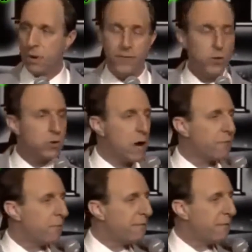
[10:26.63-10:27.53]
But if you
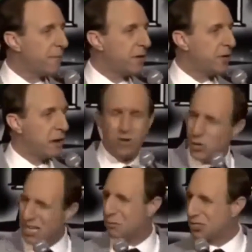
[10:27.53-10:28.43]
come from my family, you know,
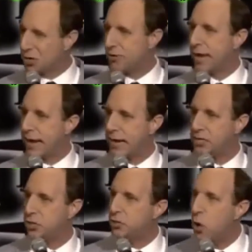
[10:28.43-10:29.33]
when you get to a certain
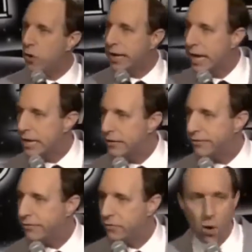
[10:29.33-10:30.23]
age, no
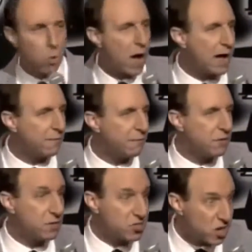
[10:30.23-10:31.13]
kids, no
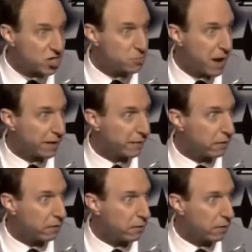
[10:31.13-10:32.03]
wife, you're suspect.
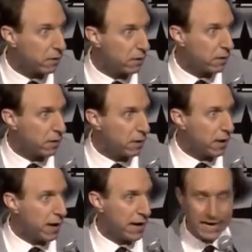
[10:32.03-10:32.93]

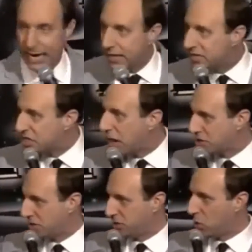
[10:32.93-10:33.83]
And I got to hear the
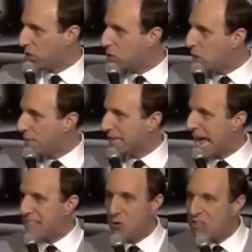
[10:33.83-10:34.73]
discussions. So all the women
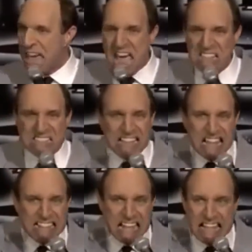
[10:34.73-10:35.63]
gather, all the hens,
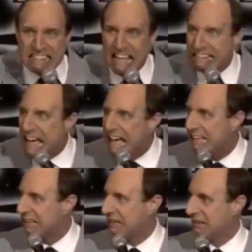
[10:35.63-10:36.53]
da-da-da-da-da-da.
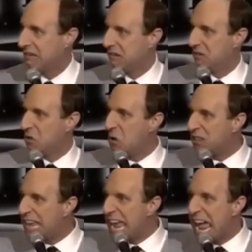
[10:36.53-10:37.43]

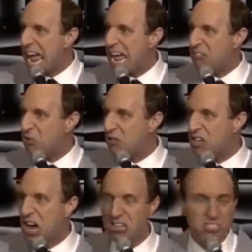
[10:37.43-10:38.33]
All the aunts, all
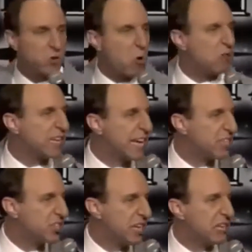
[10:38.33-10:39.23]
the cousins are all in the
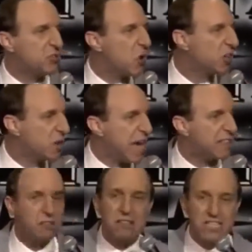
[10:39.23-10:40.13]
kitchen, and the drunker you
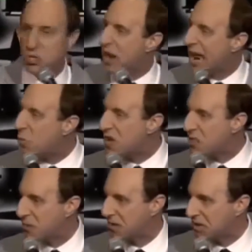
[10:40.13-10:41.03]
get, the less you know how to
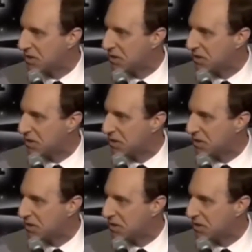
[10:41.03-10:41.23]
whisper.